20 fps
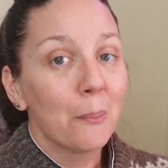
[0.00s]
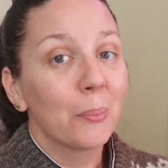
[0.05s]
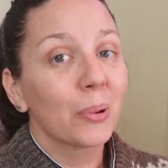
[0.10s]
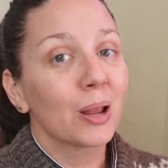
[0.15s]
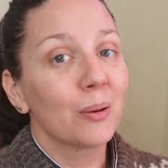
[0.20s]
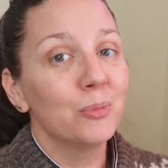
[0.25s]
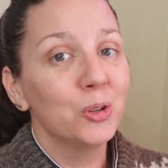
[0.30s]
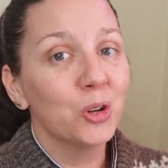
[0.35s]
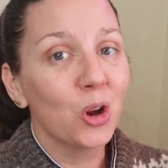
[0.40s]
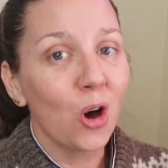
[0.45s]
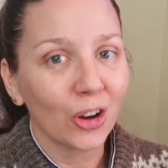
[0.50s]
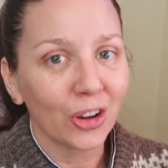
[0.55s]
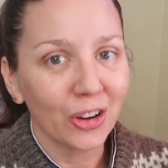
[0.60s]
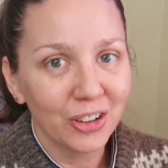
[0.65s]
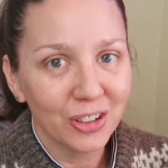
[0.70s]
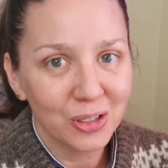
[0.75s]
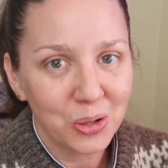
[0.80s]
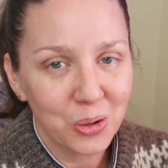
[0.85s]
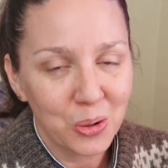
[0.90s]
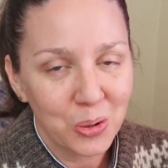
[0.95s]
but I'm not
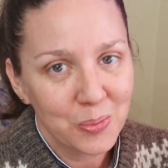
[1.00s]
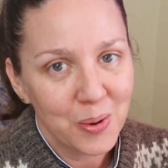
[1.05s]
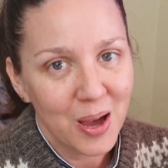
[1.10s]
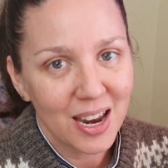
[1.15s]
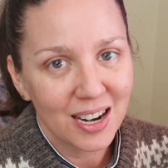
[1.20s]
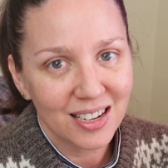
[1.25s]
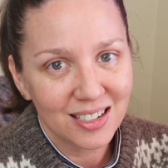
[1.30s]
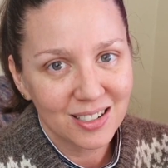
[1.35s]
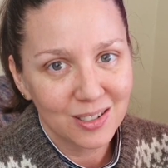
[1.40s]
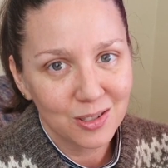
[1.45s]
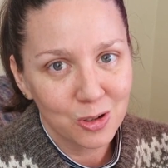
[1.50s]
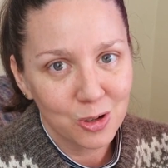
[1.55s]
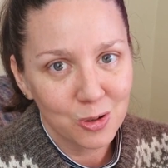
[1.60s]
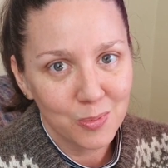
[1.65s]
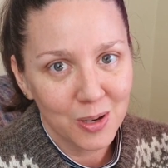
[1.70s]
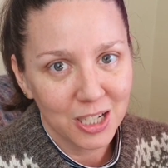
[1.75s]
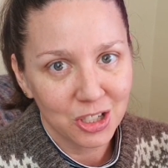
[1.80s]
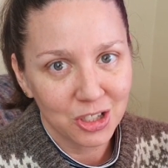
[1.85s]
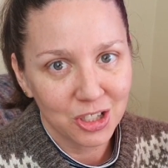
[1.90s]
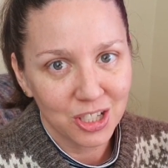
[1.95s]
going to talk about it in too
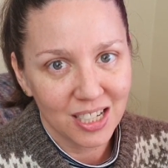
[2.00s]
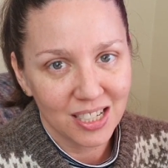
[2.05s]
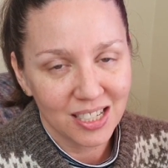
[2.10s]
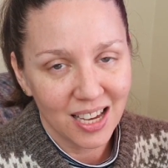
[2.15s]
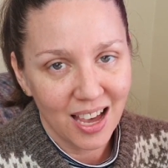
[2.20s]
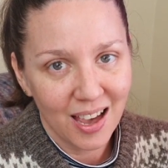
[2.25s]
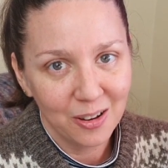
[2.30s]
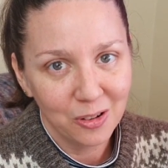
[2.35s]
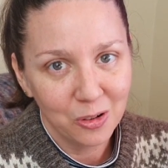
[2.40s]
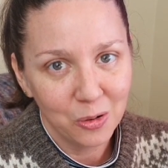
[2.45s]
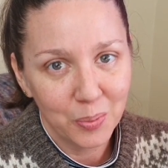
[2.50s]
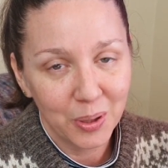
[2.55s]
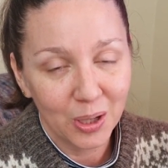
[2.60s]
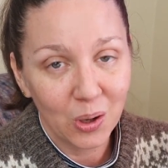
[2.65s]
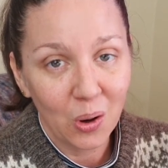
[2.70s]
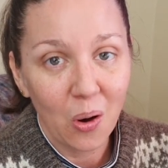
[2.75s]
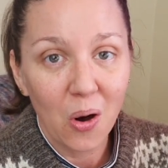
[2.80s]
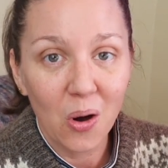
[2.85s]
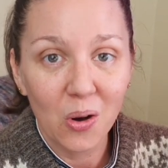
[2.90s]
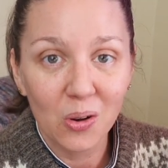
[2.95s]
much detail
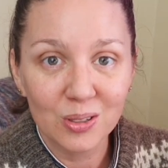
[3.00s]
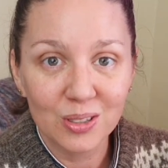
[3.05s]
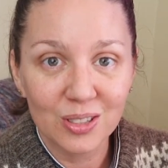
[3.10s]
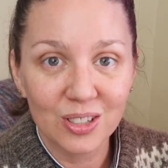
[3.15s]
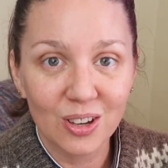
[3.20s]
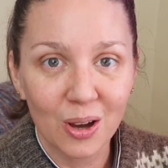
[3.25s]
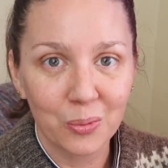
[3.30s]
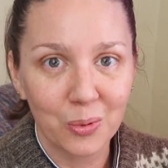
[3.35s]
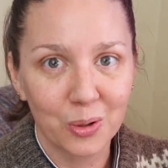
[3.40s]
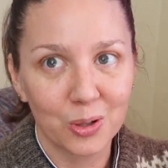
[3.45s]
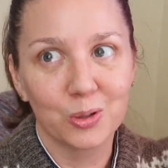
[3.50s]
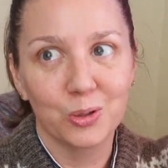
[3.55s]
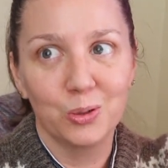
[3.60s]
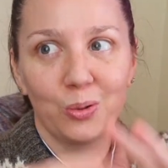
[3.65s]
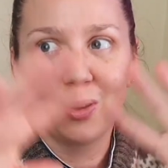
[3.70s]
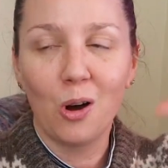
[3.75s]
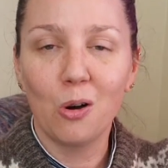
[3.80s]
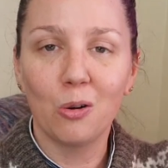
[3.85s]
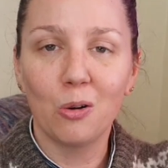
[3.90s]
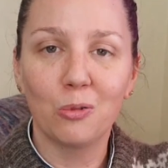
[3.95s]
because I want to do a
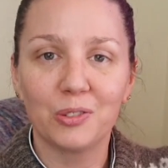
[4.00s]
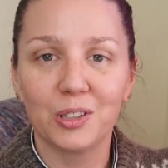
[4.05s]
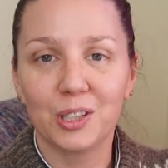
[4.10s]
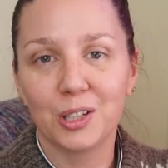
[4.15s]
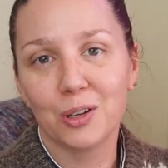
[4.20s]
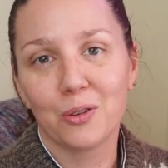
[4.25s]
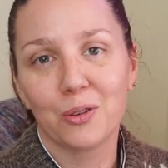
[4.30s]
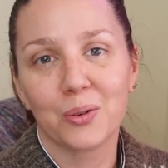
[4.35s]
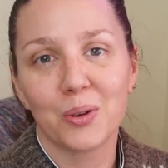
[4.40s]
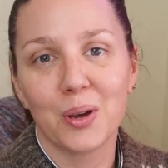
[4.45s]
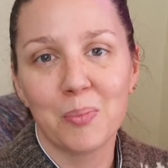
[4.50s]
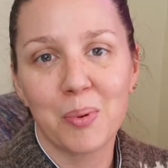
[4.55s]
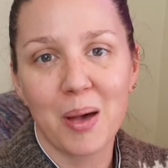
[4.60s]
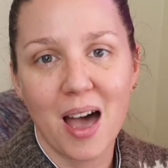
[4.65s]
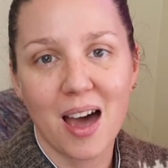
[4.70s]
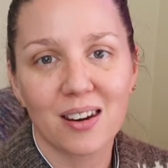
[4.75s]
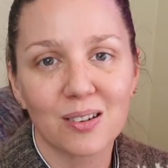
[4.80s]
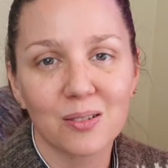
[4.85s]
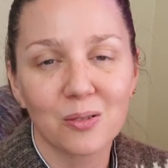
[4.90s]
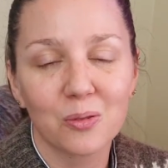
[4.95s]
whole video
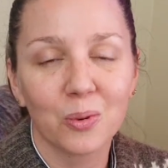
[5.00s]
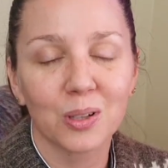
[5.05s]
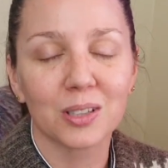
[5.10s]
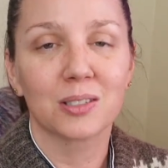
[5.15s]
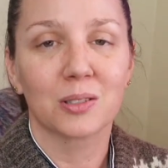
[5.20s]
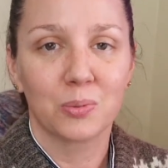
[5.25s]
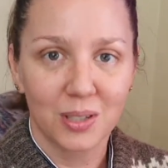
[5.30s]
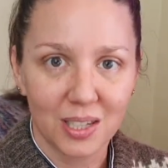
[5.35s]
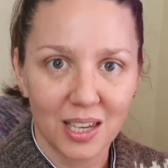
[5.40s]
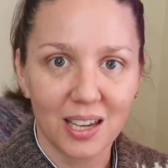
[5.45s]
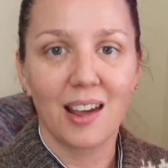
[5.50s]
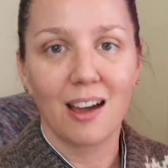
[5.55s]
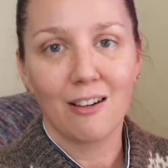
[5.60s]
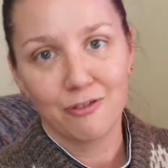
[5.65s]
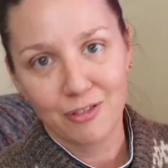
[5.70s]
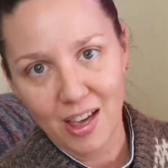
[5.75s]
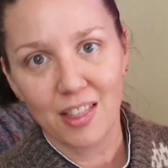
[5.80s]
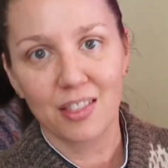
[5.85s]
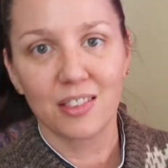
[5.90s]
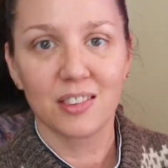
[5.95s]
about it once we get our
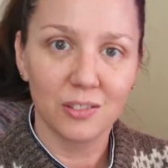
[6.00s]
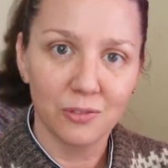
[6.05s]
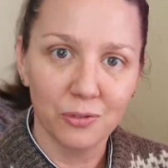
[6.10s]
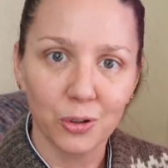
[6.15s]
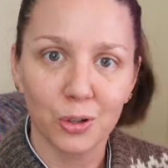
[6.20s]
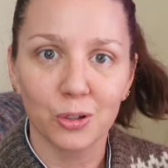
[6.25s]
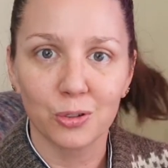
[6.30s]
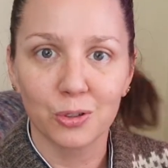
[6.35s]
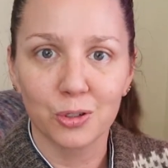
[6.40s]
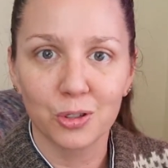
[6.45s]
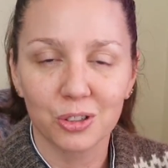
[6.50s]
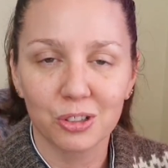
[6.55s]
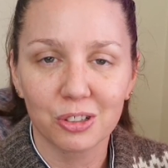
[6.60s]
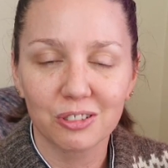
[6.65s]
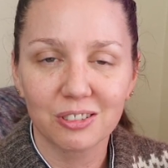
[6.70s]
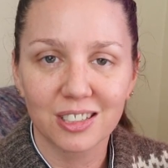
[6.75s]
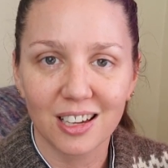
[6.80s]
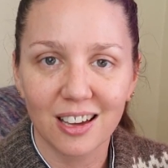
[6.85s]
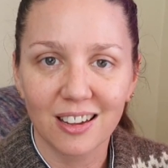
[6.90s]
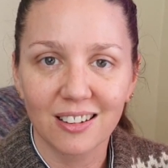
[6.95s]
fancy photo shoot
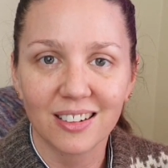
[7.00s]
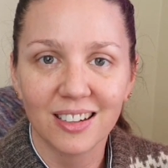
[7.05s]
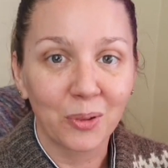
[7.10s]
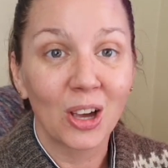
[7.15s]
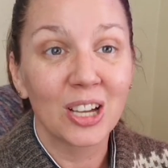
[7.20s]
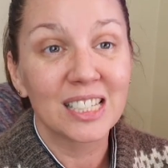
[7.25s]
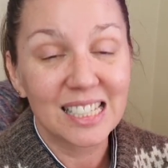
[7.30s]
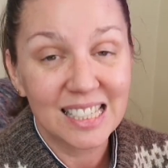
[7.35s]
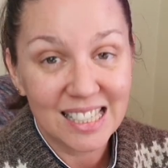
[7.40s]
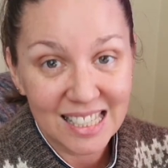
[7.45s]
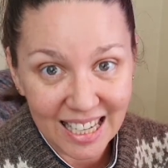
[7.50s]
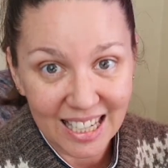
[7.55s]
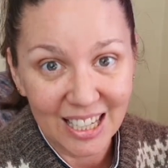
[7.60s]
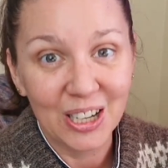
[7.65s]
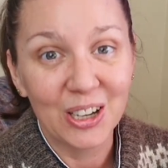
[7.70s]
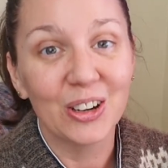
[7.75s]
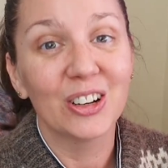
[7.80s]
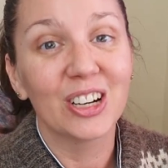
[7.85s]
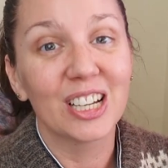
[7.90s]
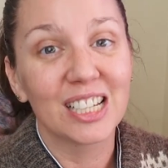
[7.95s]
done. I did see
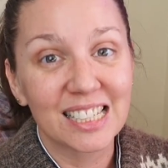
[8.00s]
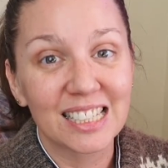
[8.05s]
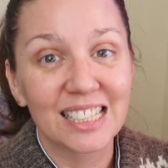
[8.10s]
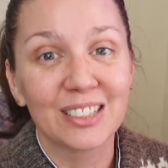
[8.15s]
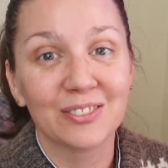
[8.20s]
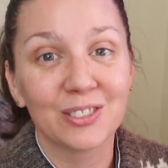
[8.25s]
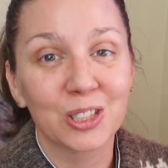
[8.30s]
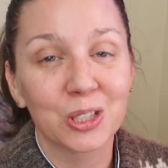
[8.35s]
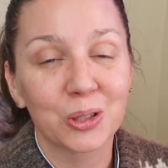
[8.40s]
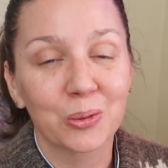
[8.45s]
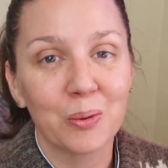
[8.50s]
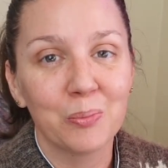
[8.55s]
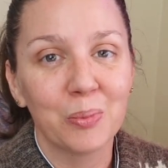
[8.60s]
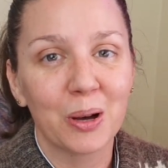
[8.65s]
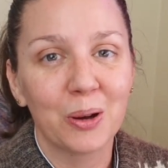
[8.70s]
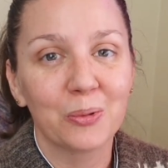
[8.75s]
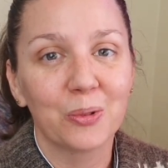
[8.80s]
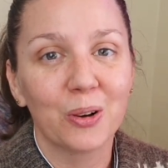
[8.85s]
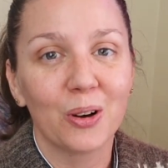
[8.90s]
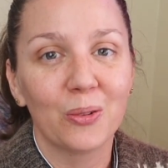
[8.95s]
her and I did give it to her,
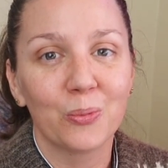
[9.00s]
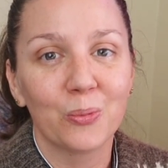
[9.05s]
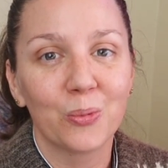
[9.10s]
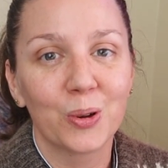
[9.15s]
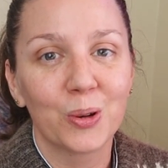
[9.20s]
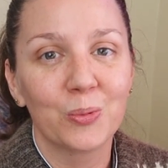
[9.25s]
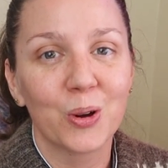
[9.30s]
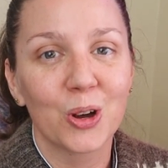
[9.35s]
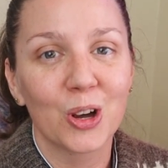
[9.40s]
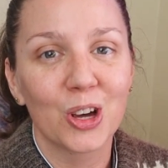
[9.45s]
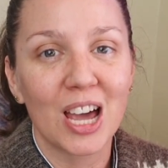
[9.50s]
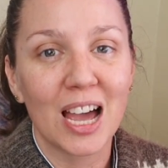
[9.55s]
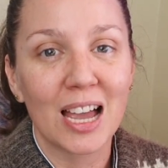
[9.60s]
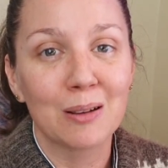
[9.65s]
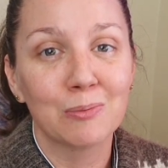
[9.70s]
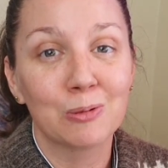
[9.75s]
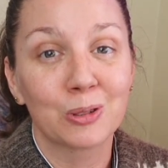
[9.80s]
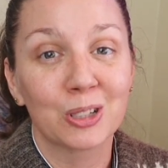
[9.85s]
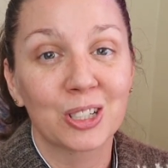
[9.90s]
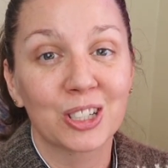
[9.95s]
but we weren't
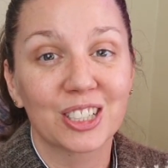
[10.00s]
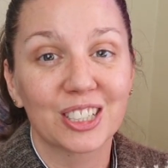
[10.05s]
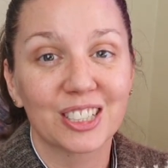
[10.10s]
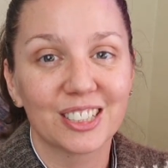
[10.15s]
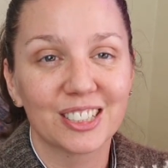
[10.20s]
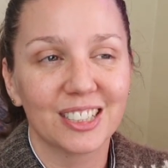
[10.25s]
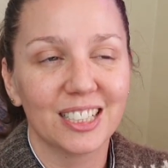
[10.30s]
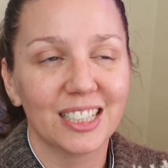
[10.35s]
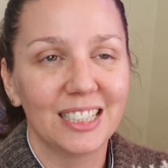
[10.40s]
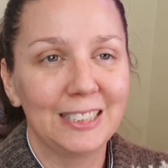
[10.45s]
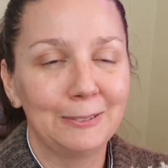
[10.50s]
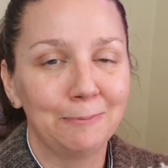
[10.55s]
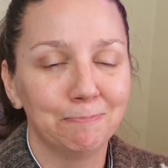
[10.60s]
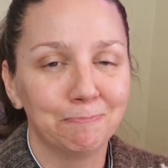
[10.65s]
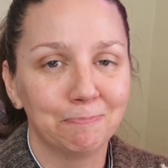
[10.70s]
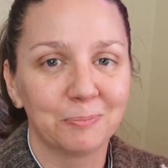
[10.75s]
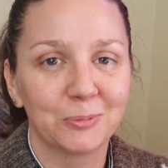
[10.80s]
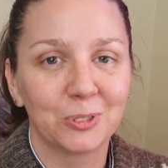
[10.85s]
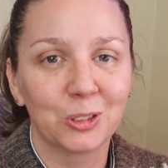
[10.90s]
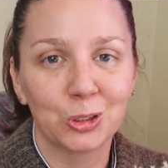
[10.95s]
able
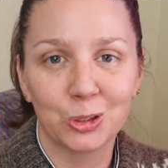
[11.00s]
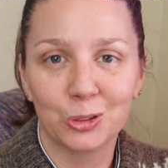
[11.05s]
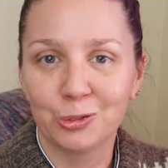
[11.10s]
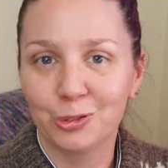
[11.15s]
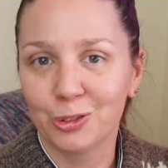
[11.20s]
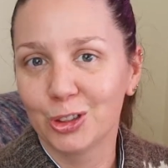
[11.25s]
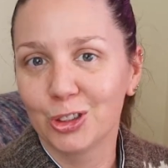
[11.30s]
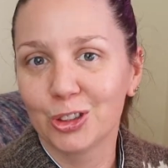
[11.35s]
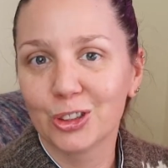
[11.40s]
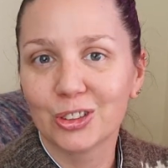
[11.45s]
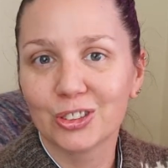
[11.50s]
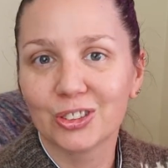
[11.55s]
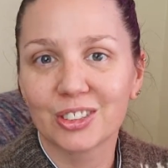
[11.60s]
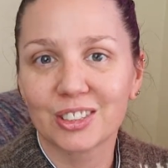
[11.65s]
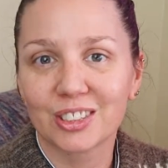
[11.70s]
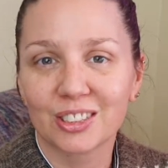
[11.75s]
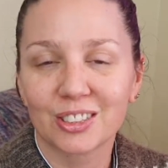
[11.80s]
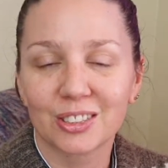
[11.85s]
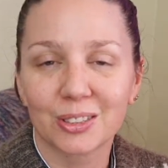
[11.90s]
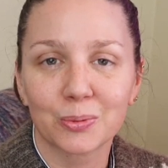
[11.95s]
to do the photos
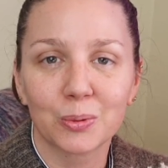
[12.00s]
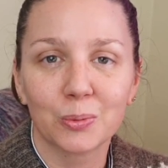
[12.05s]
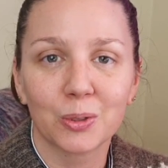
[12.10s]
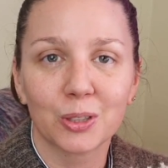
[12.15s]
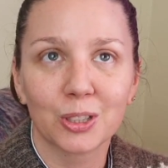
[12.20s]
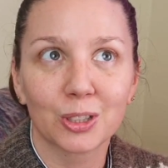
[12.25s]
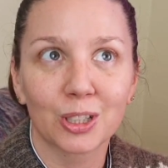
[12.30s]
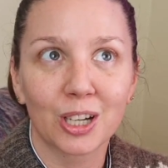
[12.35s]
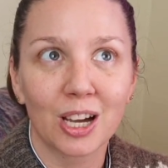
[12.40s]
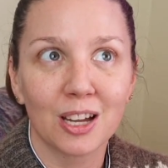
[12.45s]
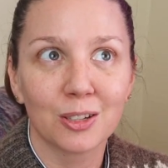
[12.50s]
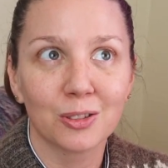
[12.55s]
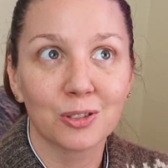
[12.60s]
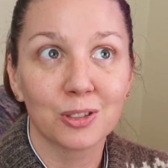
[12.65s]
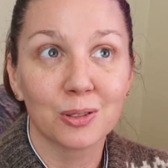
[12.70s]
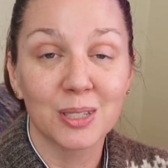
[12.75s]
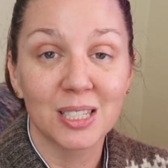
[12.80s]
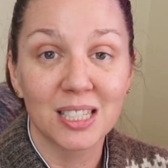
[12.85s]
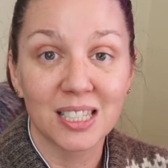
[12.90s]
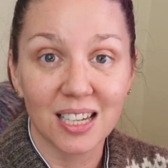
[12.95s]
because we wanted to kind of do
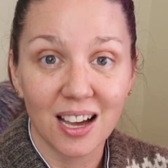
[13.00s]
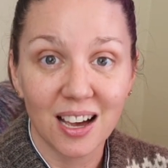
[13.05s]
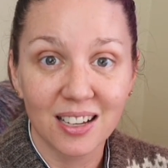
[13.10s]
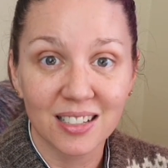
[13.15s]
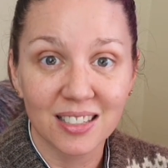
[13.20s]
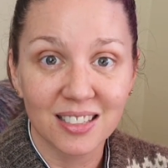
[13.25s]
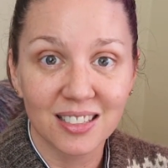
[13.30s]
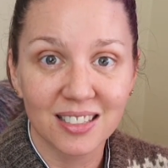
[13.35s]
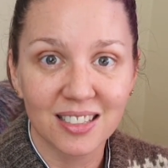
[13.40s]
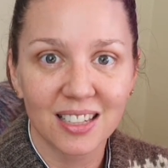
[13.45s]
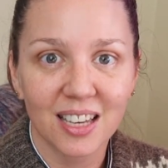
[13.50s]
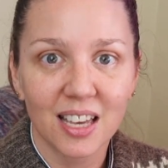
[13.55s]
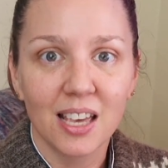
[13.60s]
them at dusk,